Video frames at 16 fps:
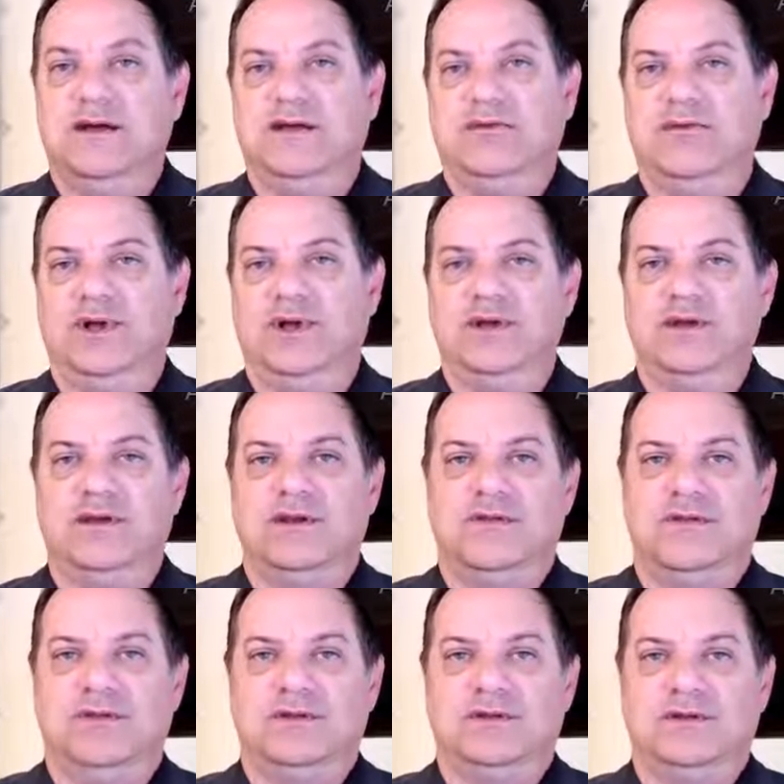when
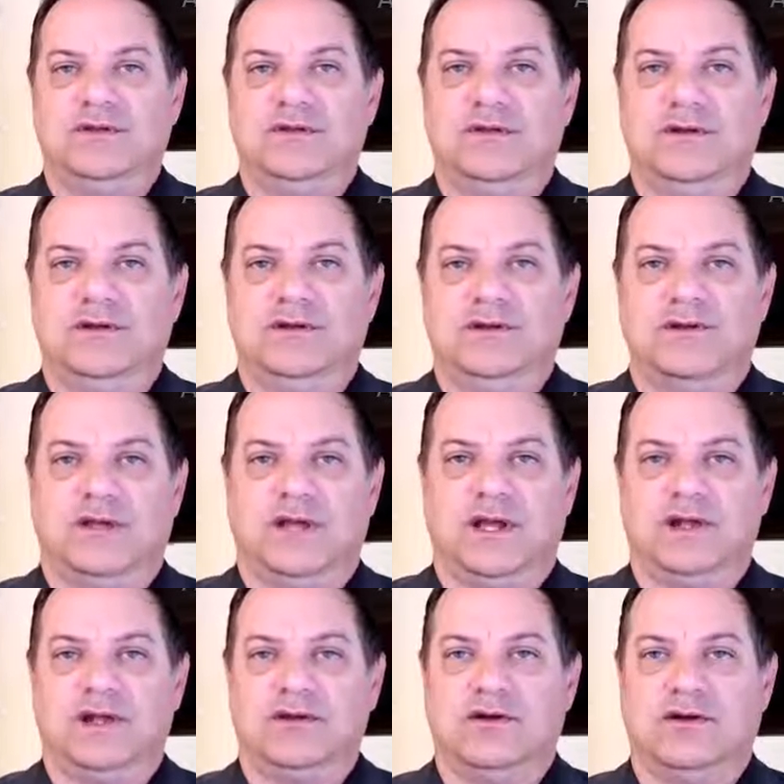the
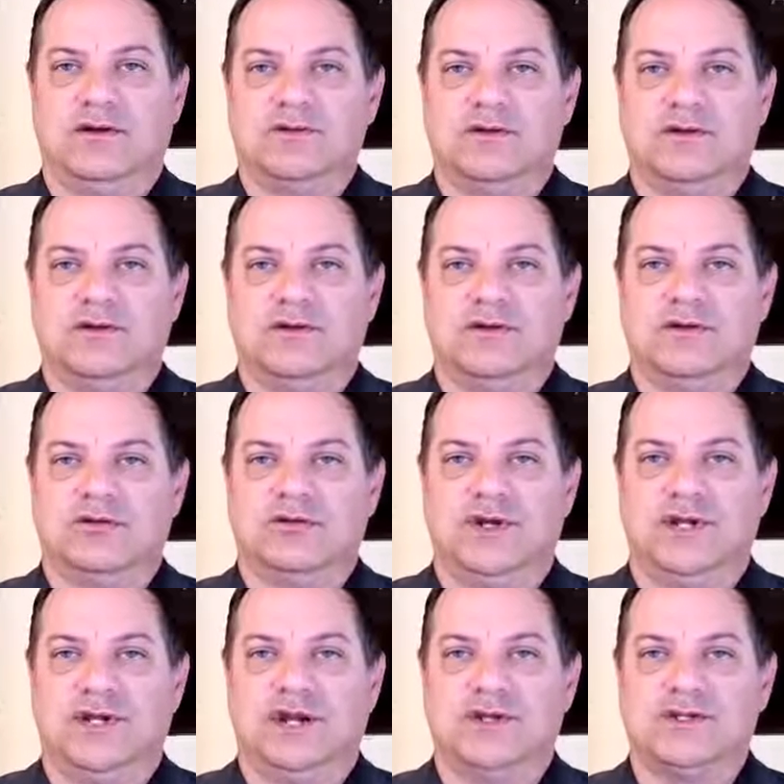client calls a
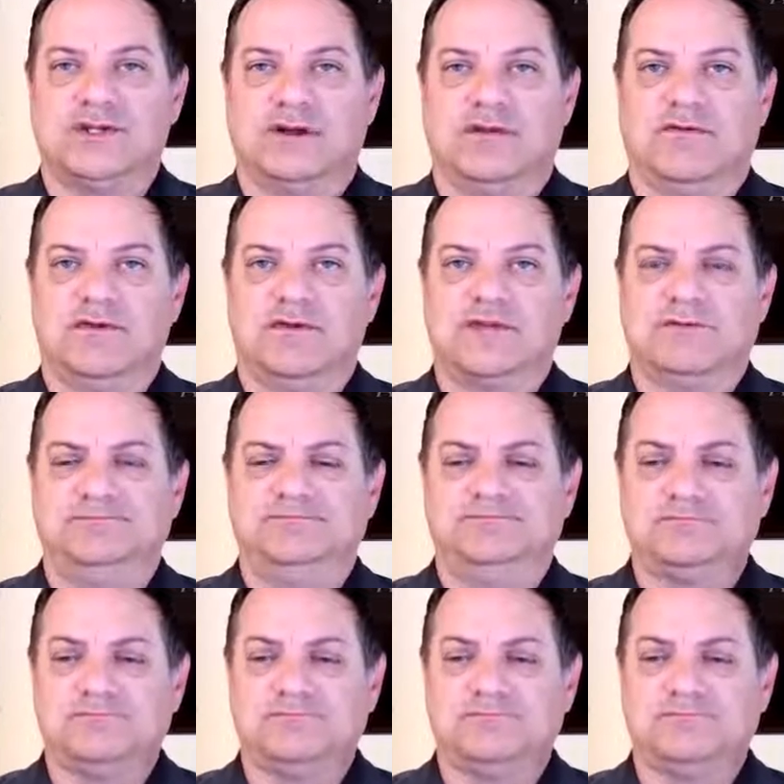tree cutting service